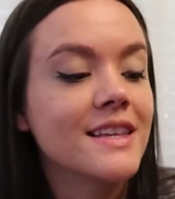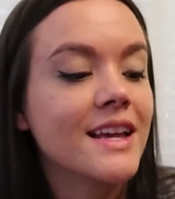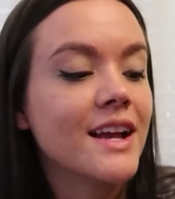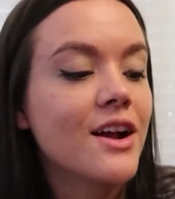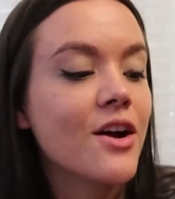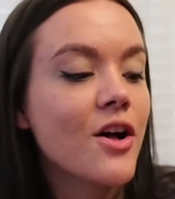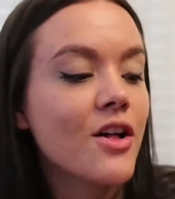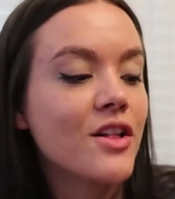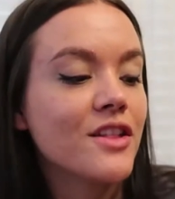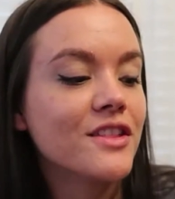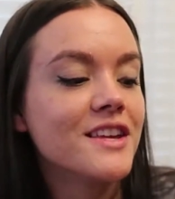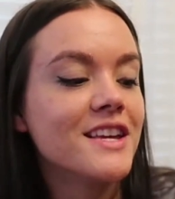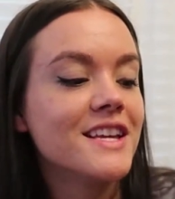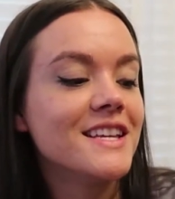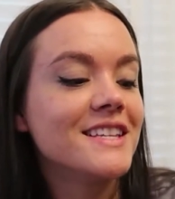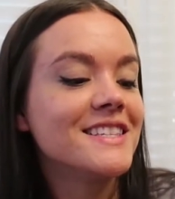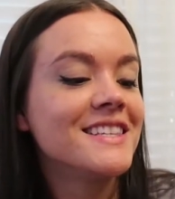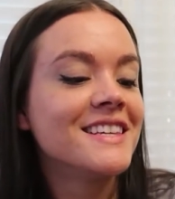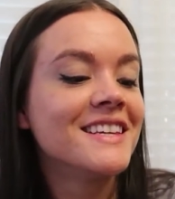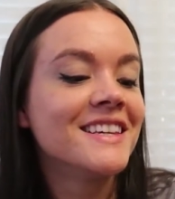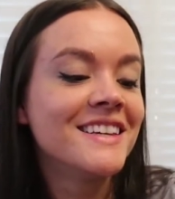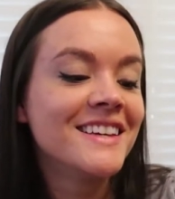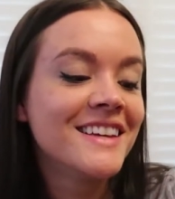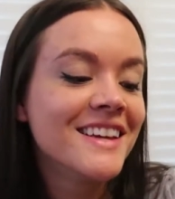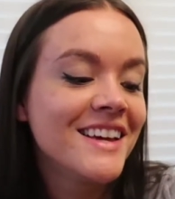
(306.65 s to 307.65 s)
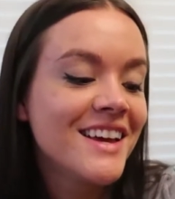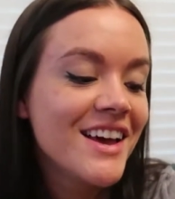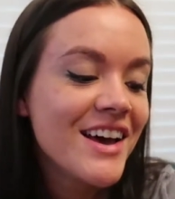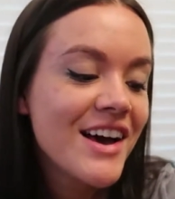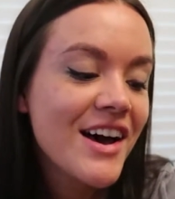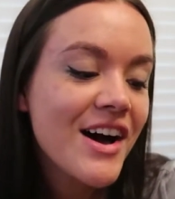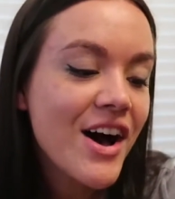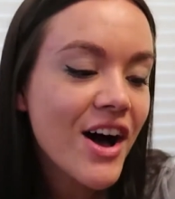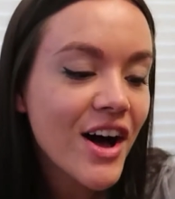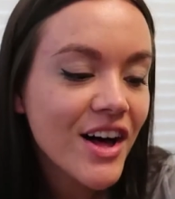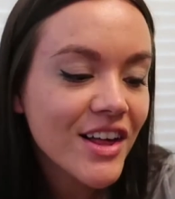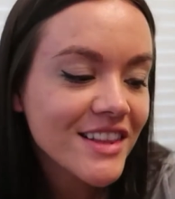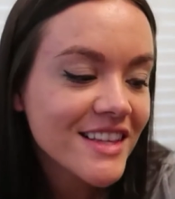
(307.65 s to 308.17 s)
Like all these
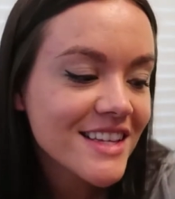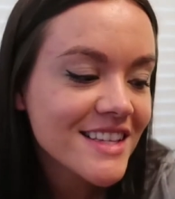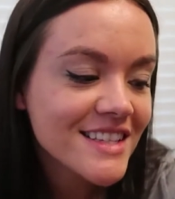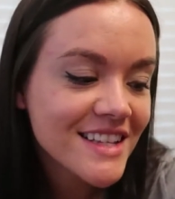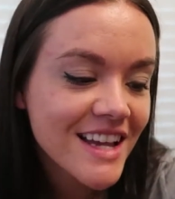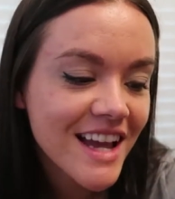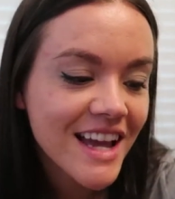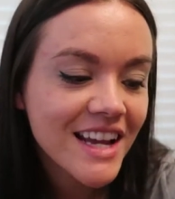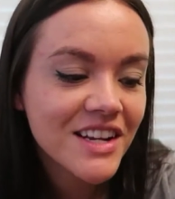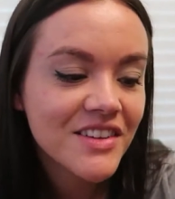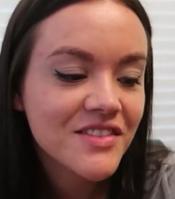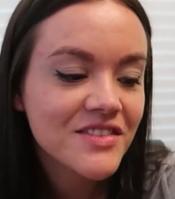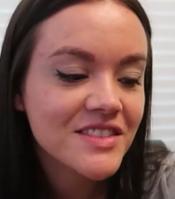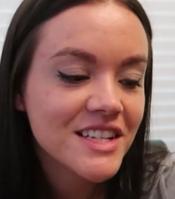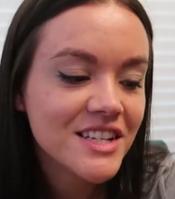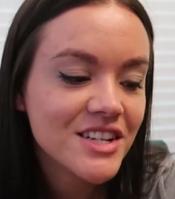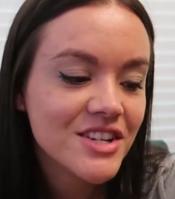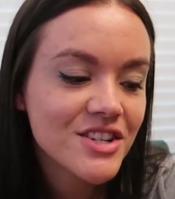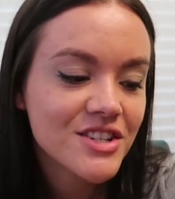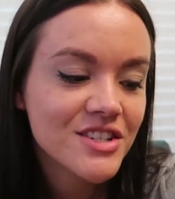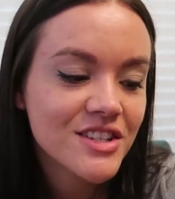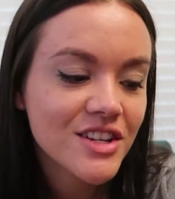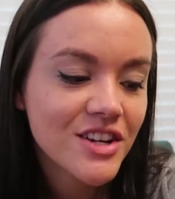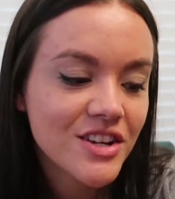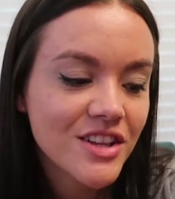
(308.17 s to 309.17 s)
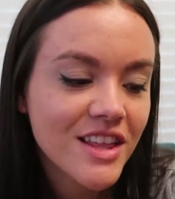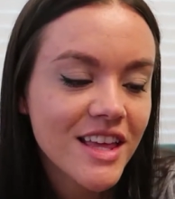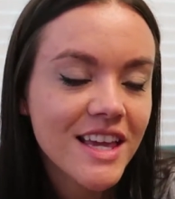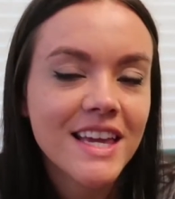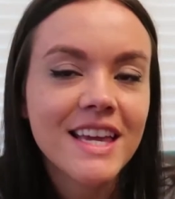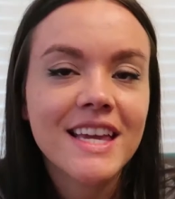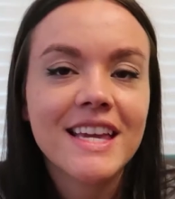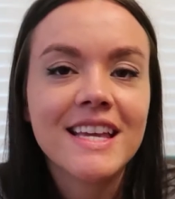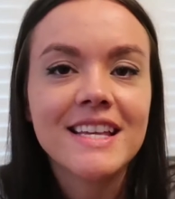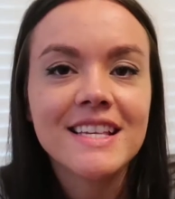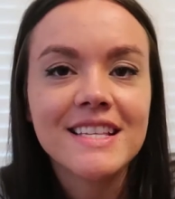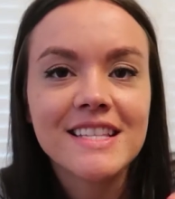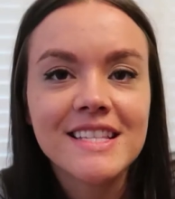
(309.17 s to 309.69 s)
kind of dinners that are
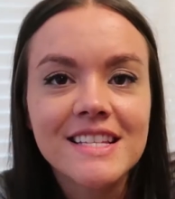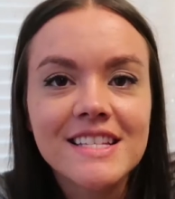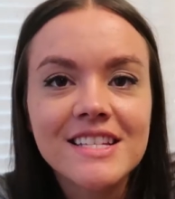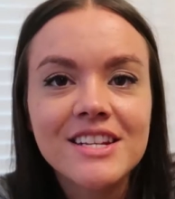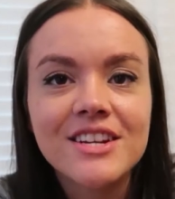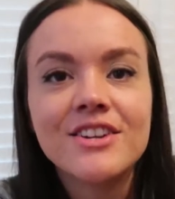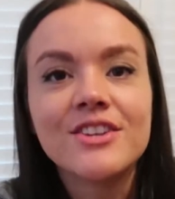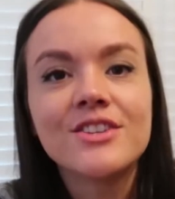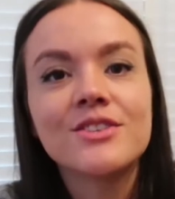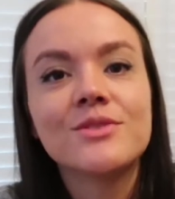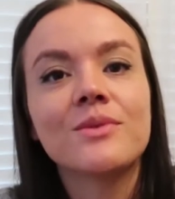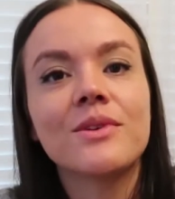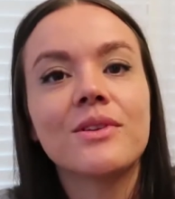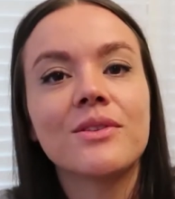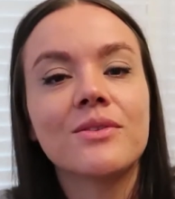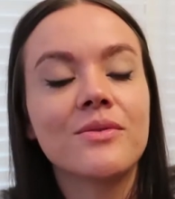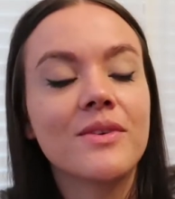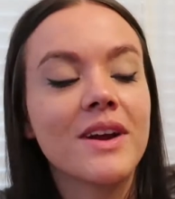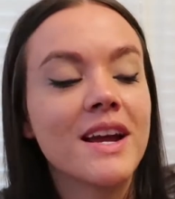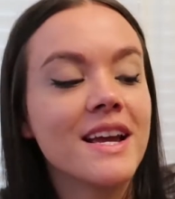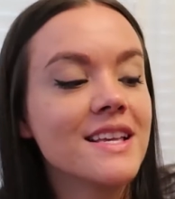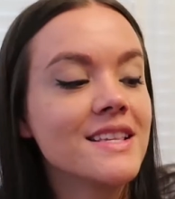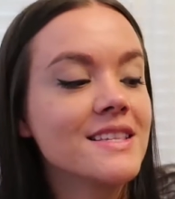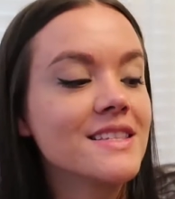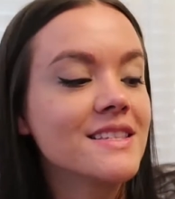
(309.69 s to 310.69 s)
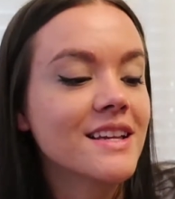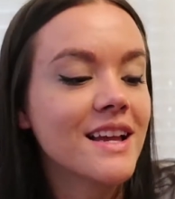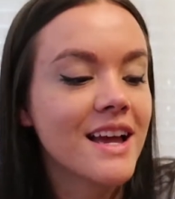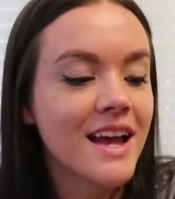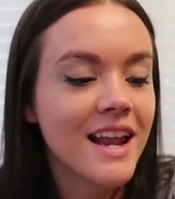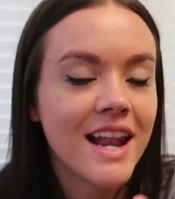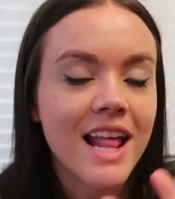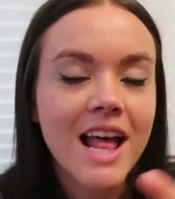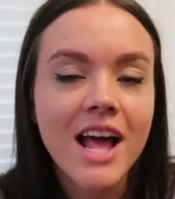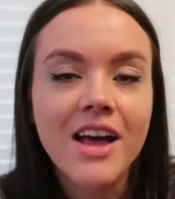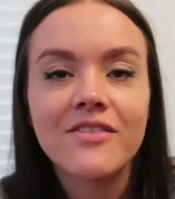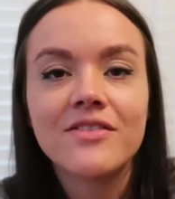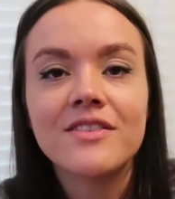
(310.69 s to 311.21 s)
like easy dinners with rice
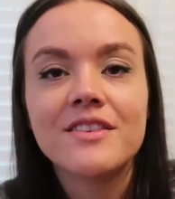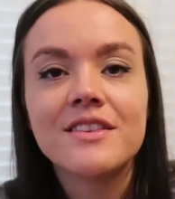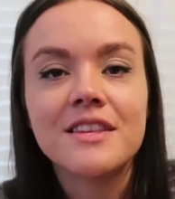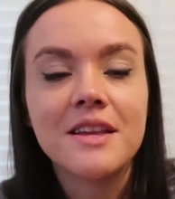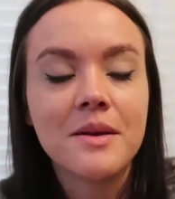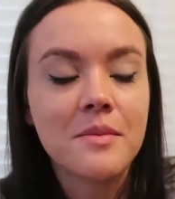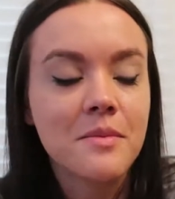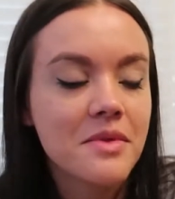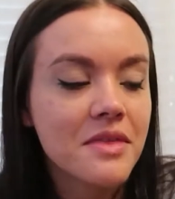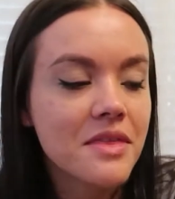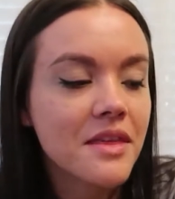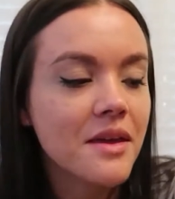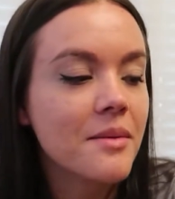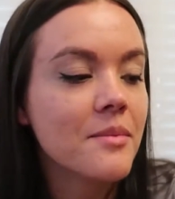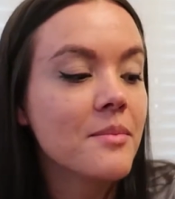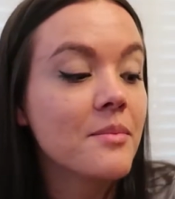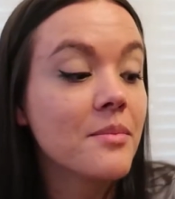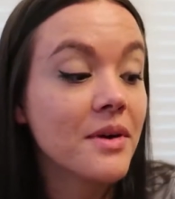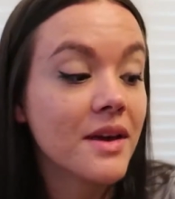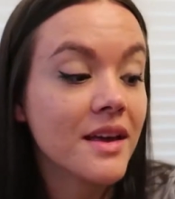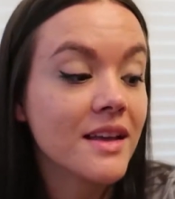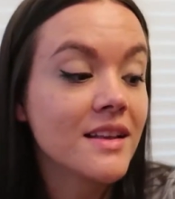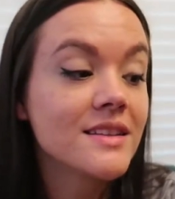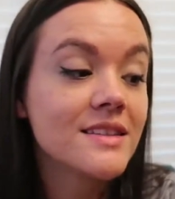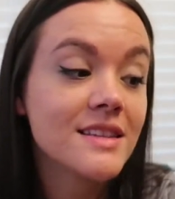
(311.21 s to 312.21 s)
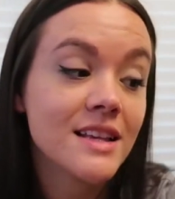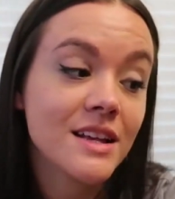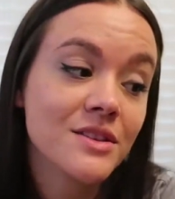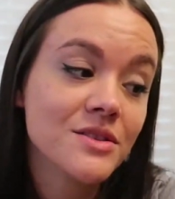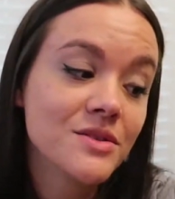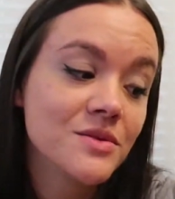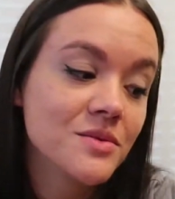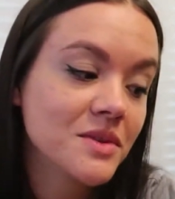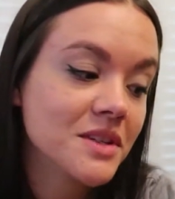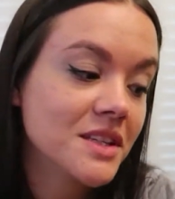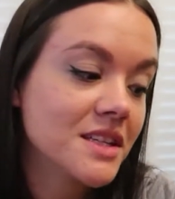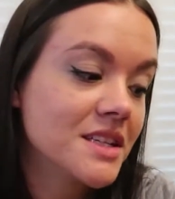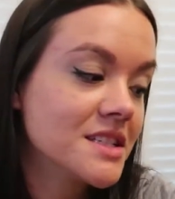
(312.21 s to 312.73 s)
kind of have the same theme, but
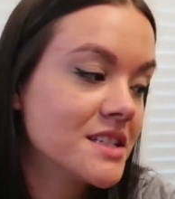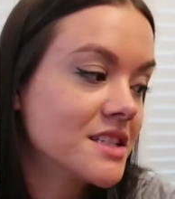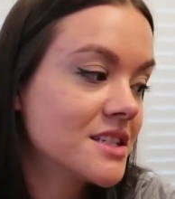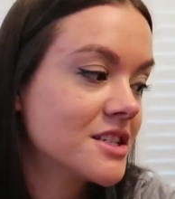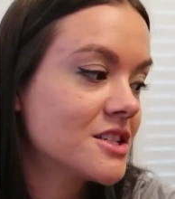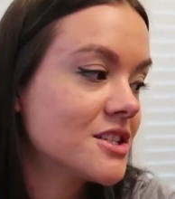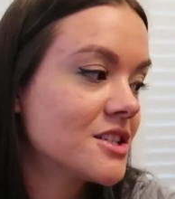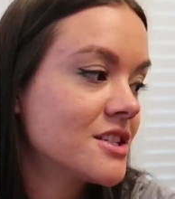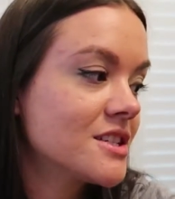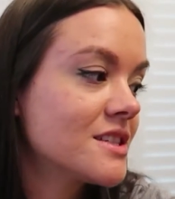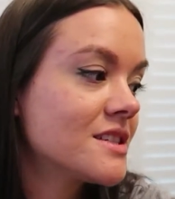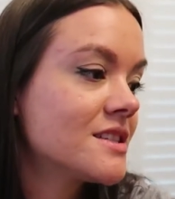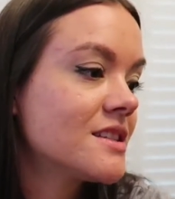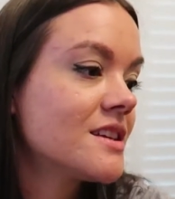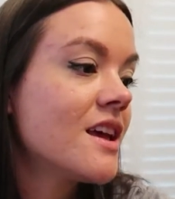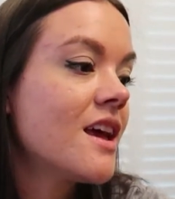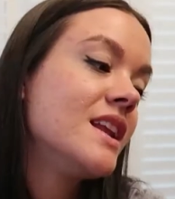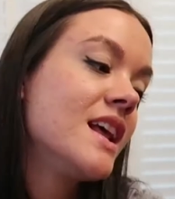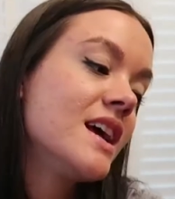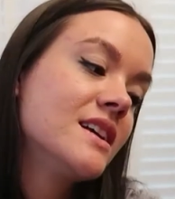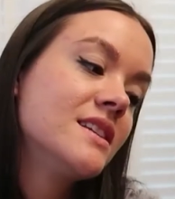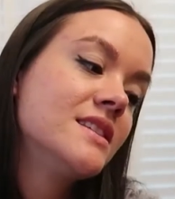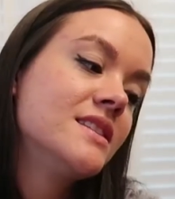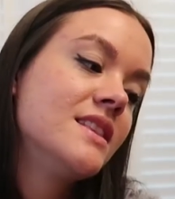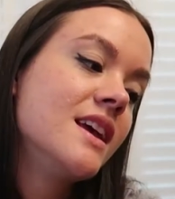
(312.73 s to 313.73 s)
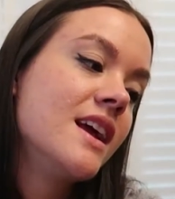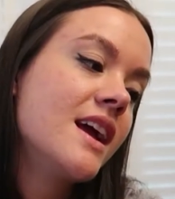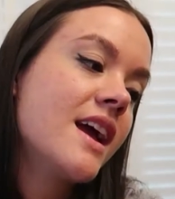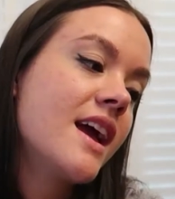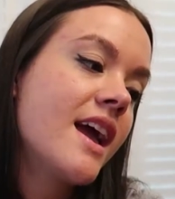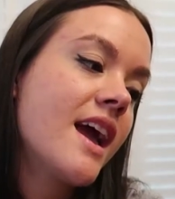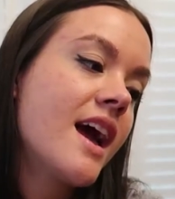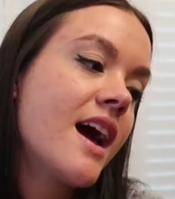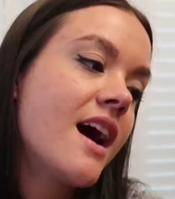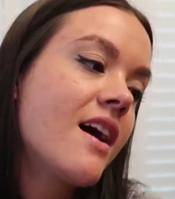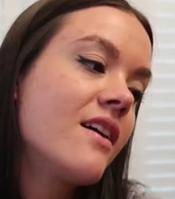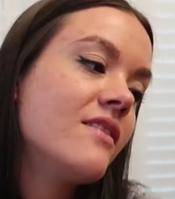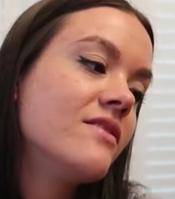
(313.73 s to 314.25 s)
sounds really delicious. The next thing I
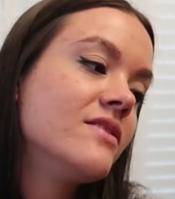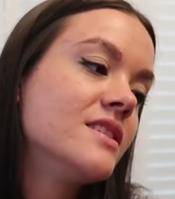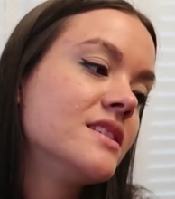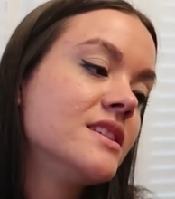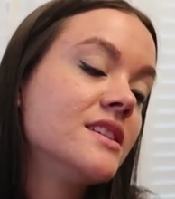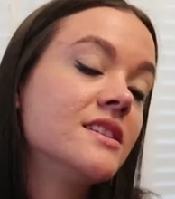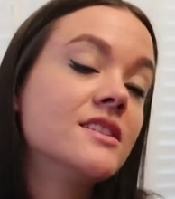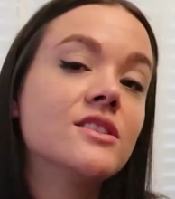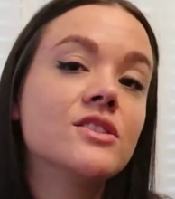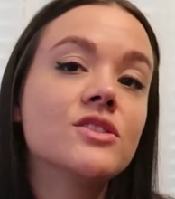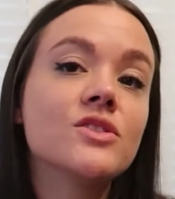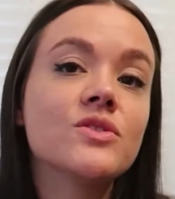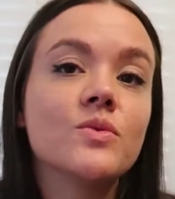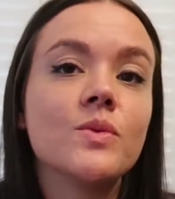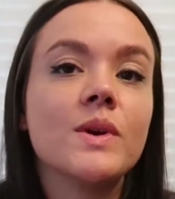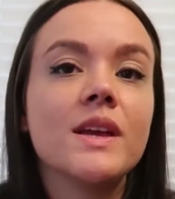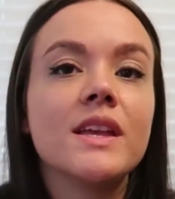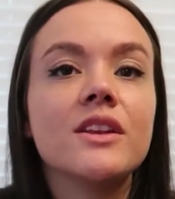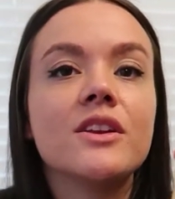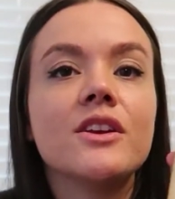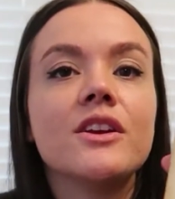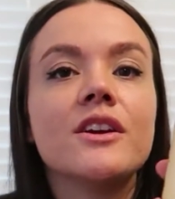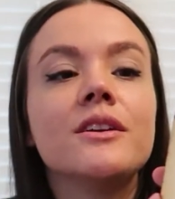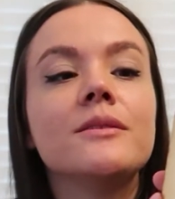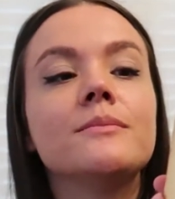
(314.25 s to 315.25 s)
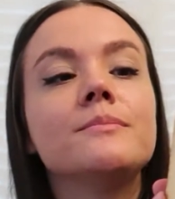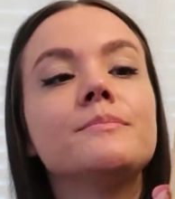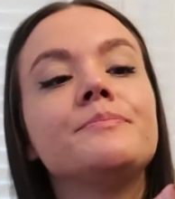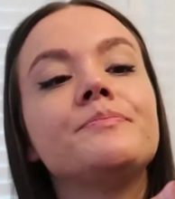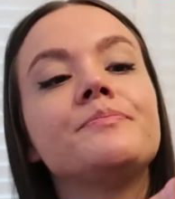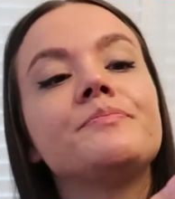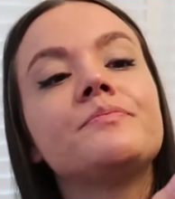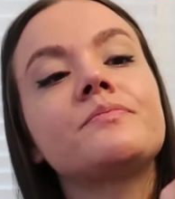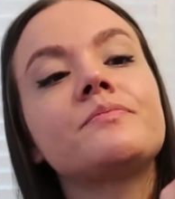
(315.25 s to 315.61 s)
have, this is a sweetener,